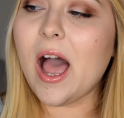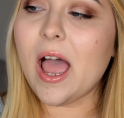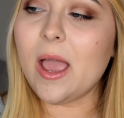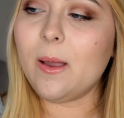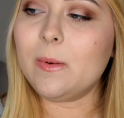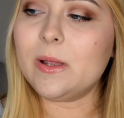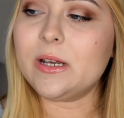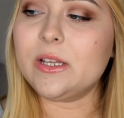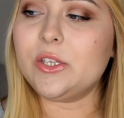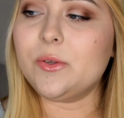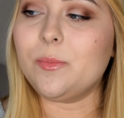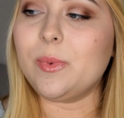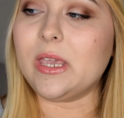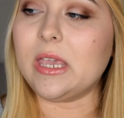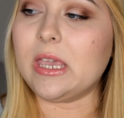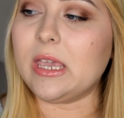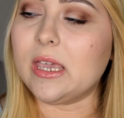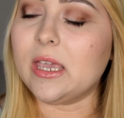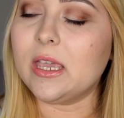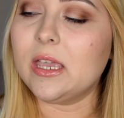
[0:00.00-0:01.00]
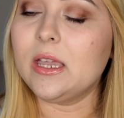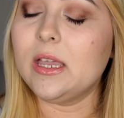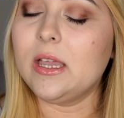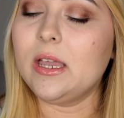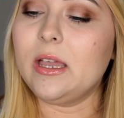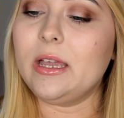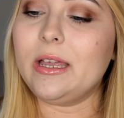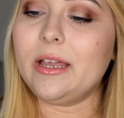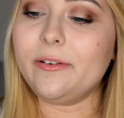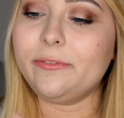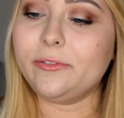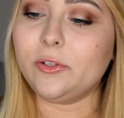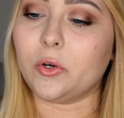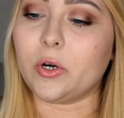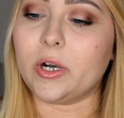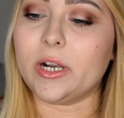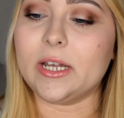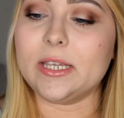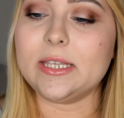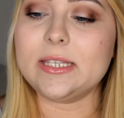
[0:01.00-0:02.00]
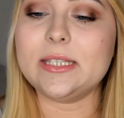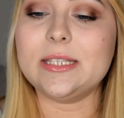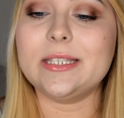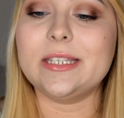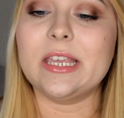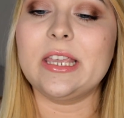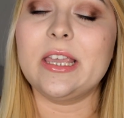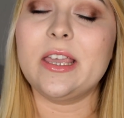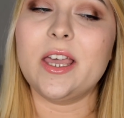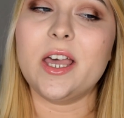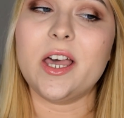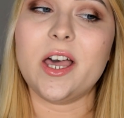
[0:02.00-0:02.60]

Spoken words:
I wanted to be a florist,